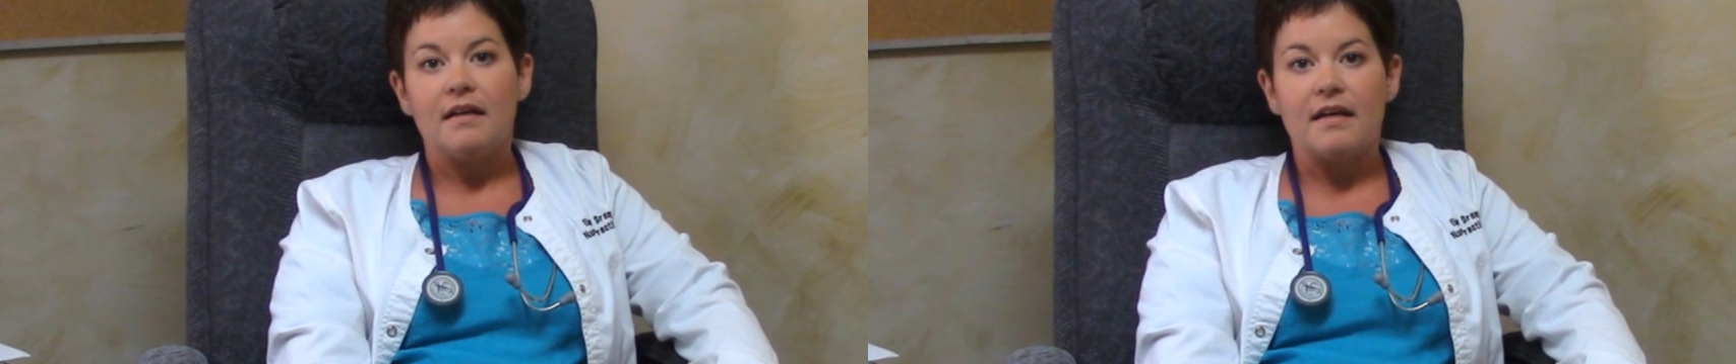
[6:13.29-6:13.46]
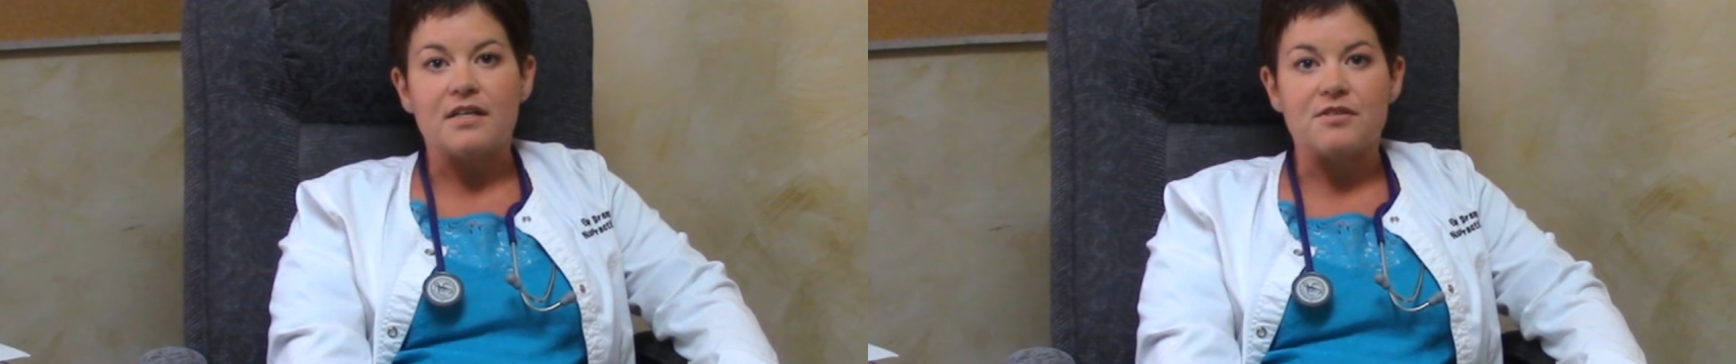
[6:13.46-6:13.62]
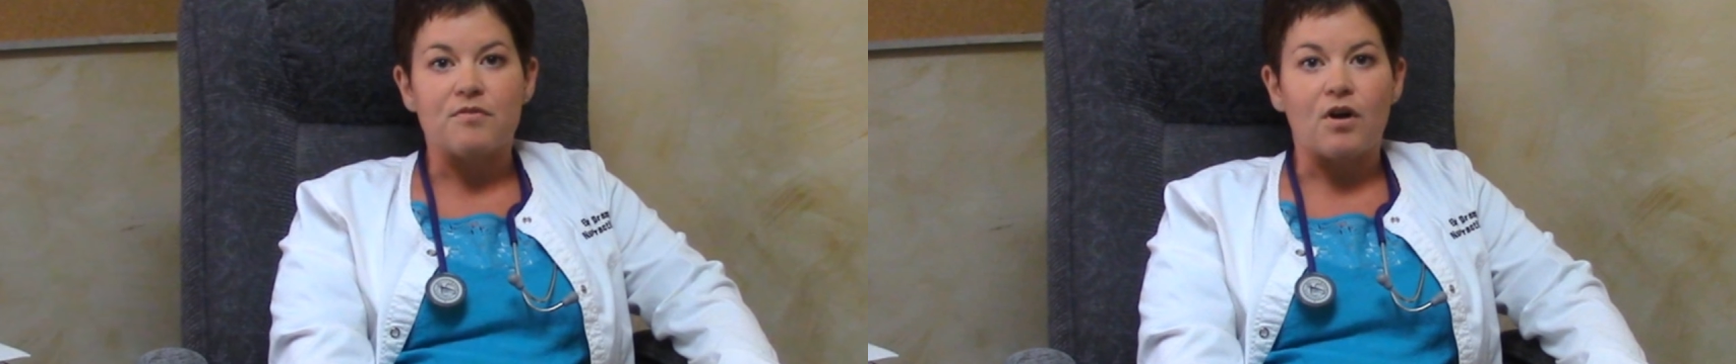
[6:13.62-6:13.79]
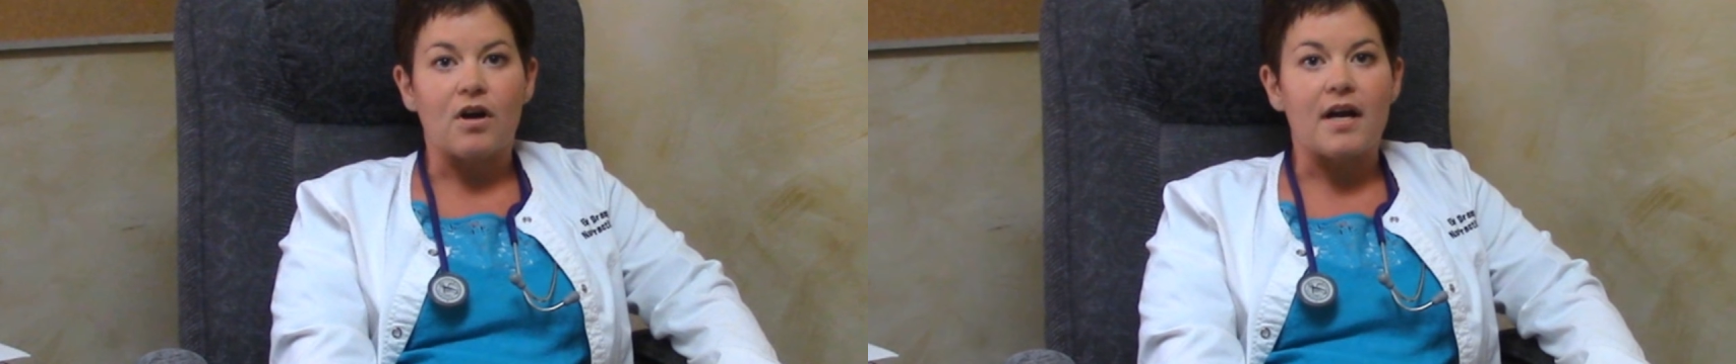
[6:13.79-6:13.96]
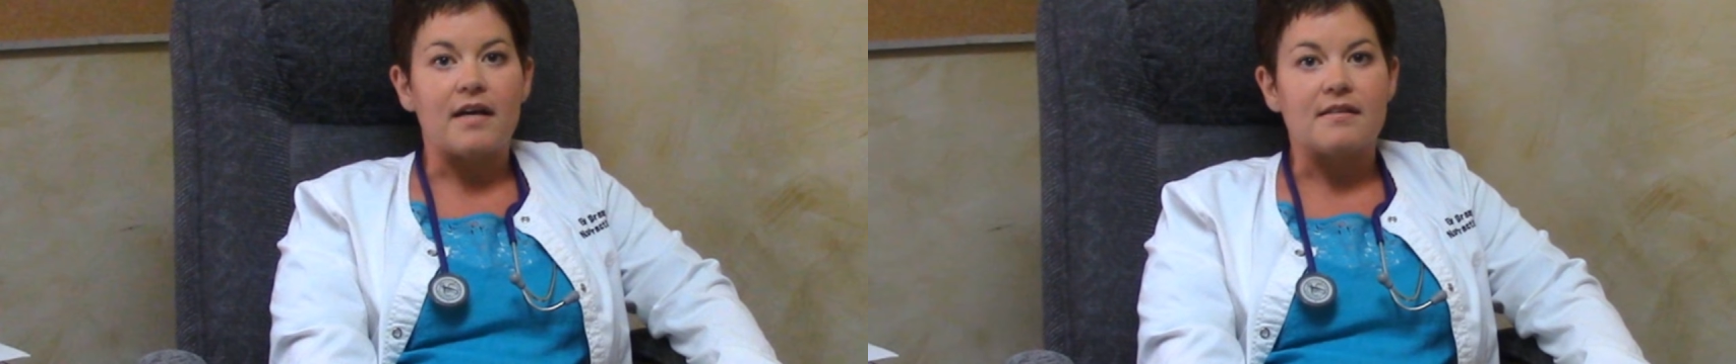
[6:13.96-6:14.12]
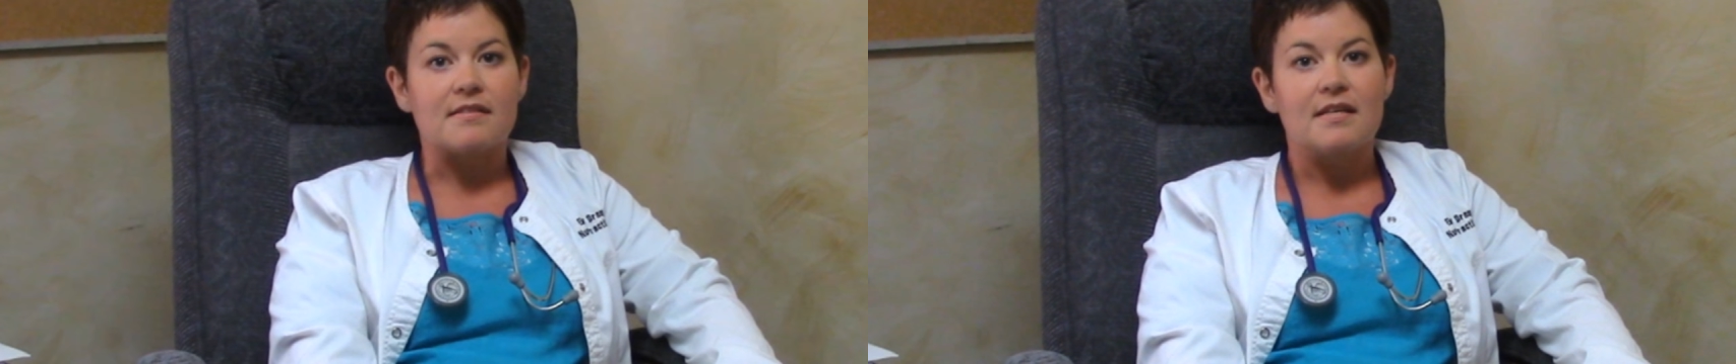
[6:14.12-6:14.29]
as far
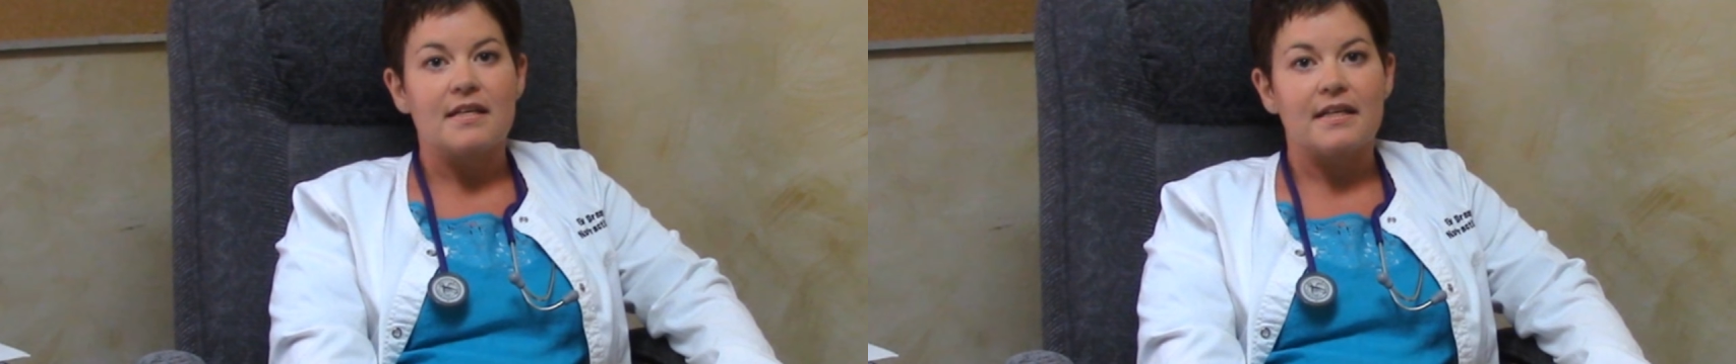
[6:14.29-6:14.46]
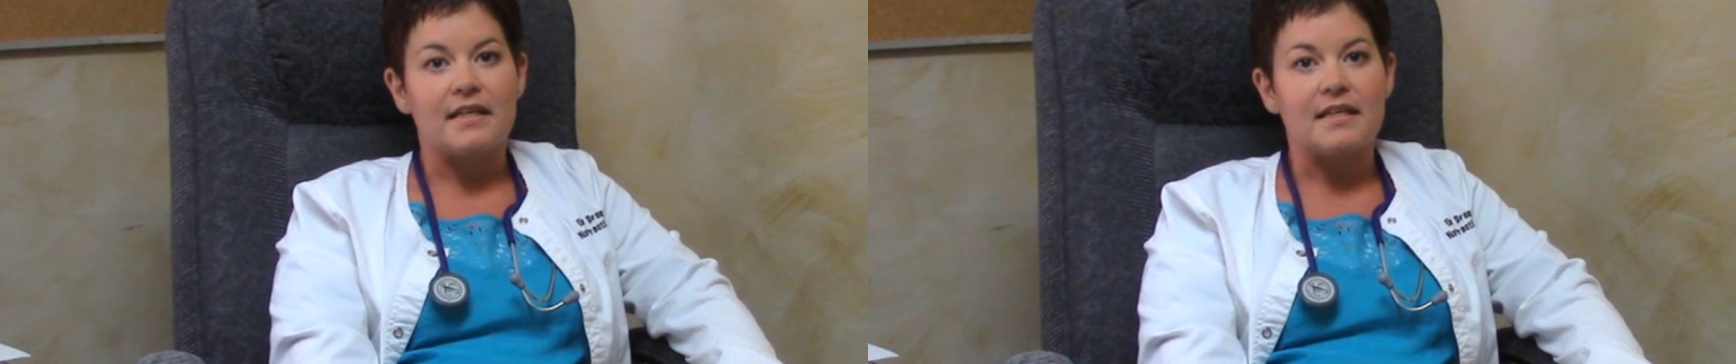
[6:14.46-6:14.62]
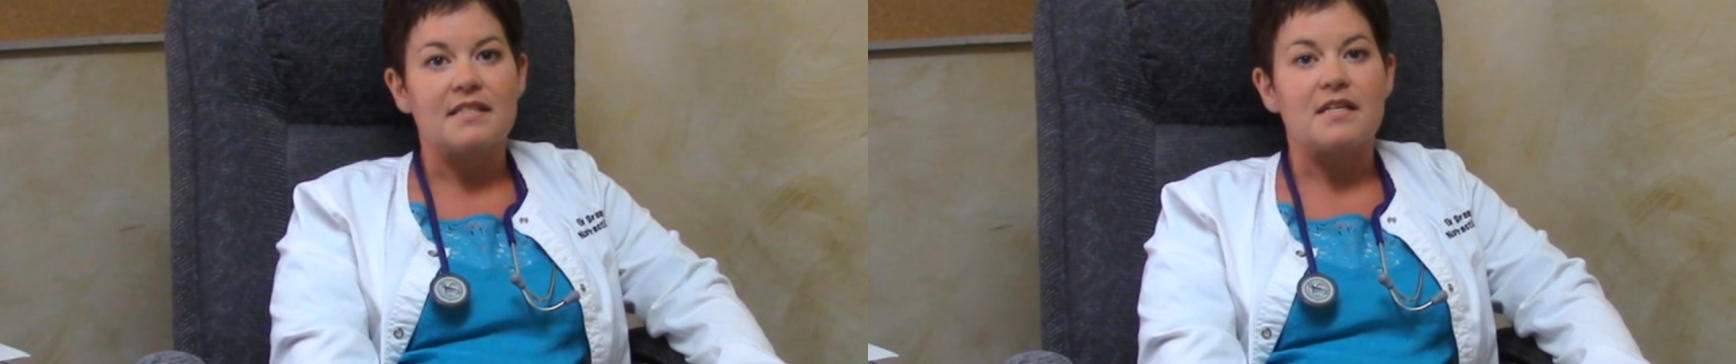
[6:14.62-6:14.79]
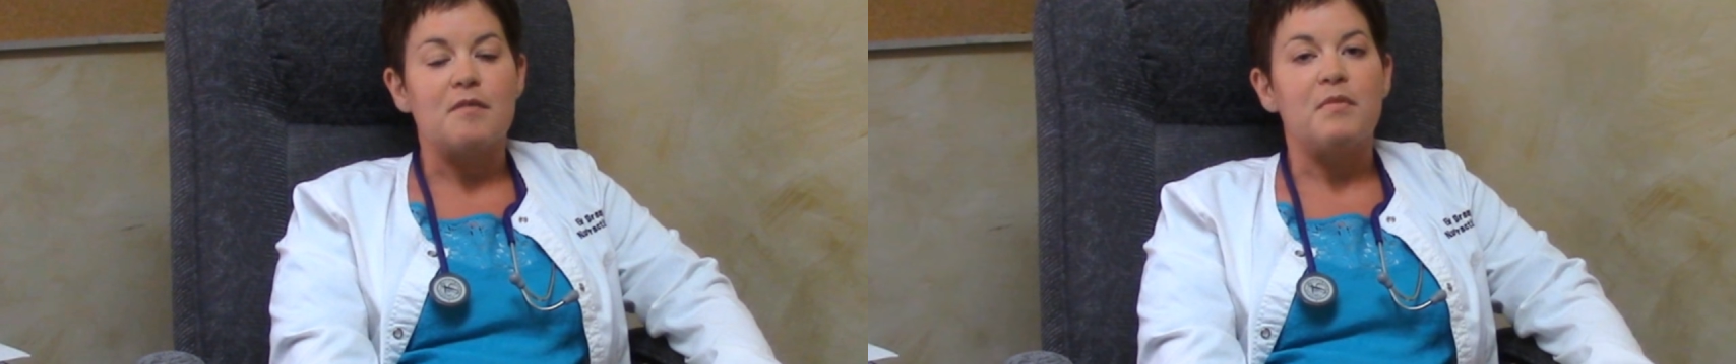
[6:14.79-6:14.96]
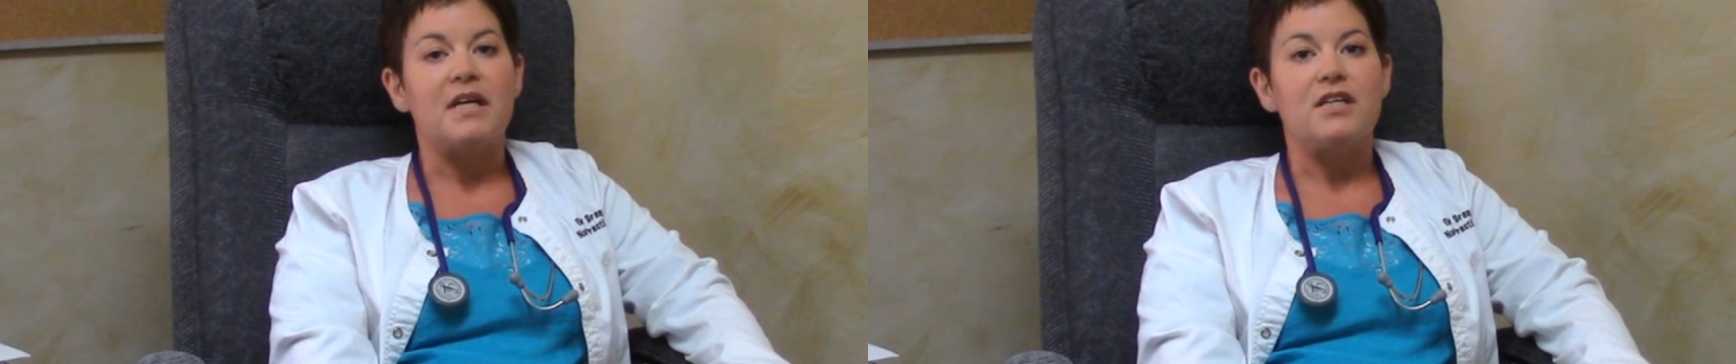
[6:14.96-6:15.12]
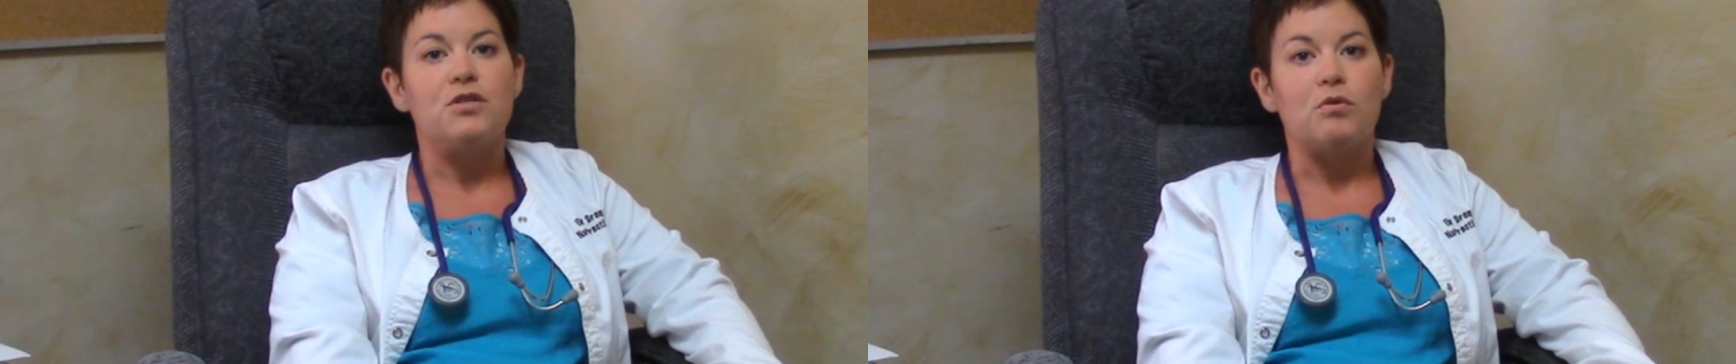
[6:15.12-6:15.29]
as getting
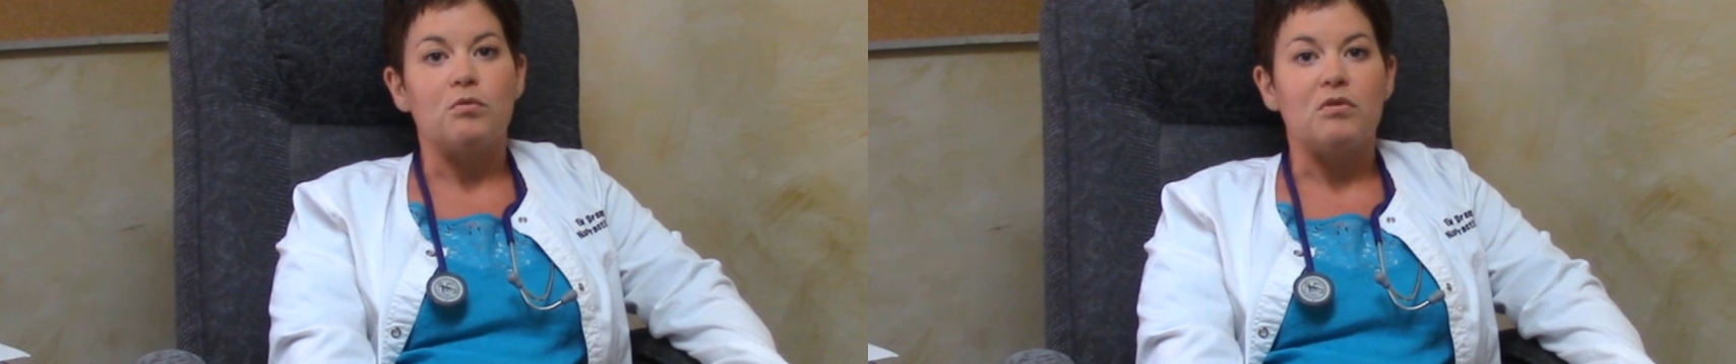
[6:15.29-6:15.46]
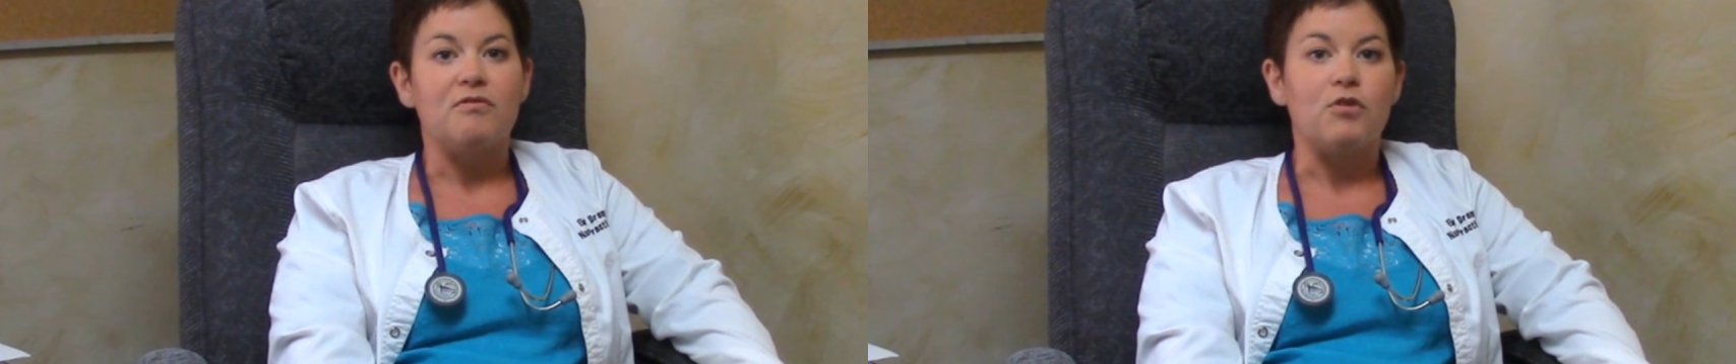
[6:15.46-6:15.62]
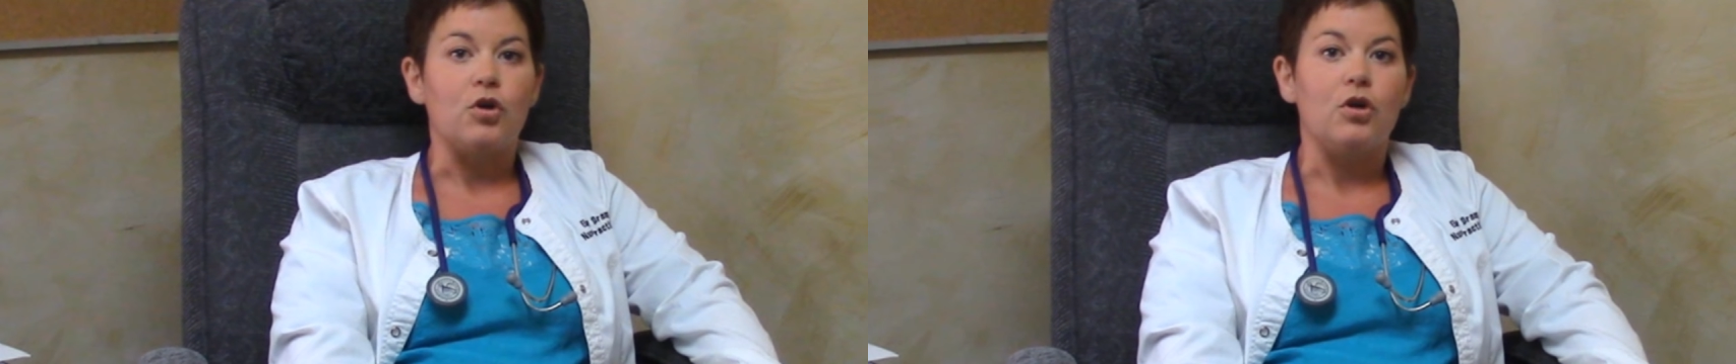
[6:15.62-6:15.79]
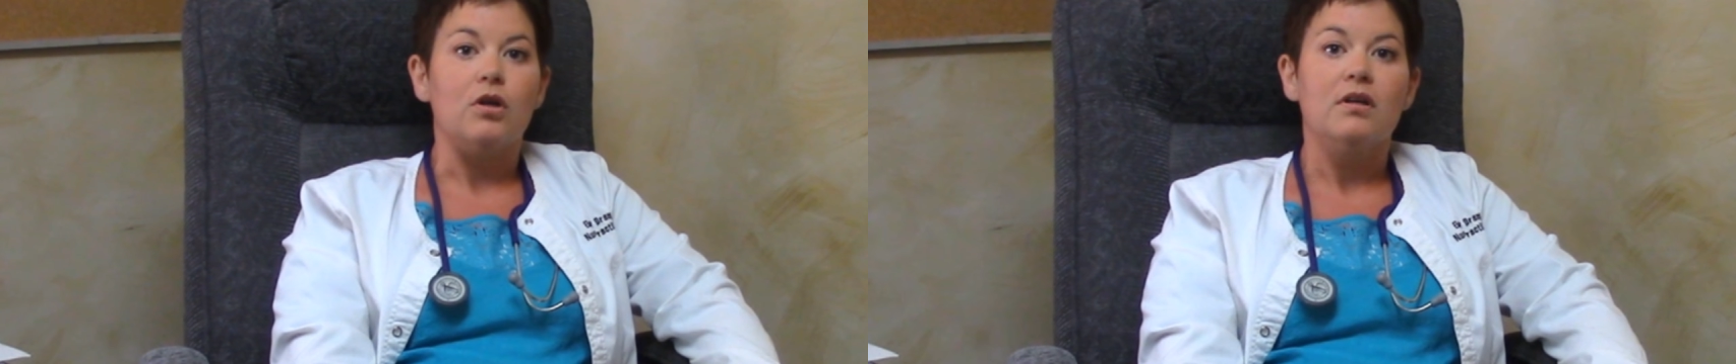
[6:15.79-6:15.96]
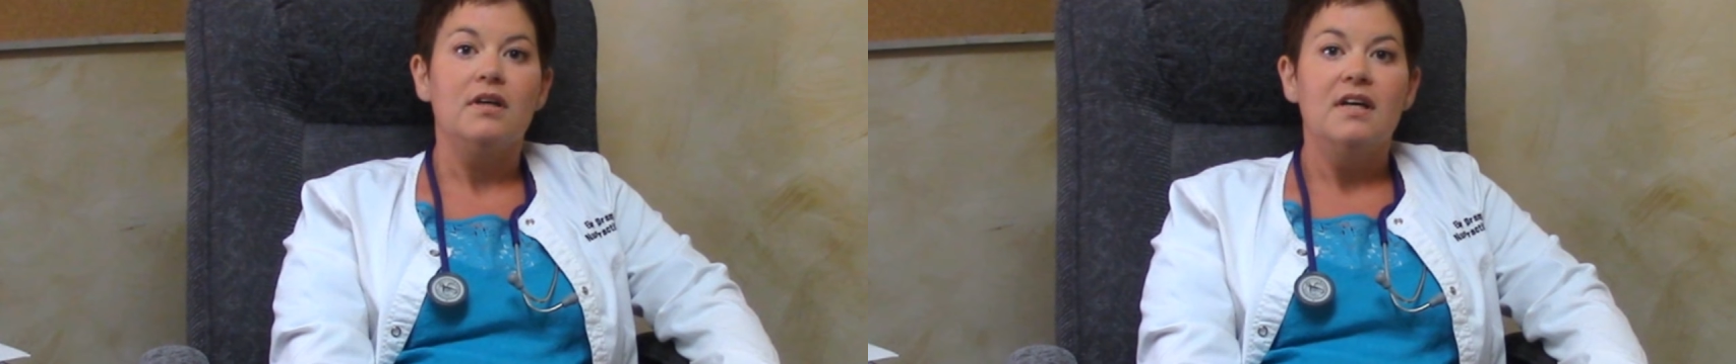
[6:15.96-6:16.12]
somebody to a referral.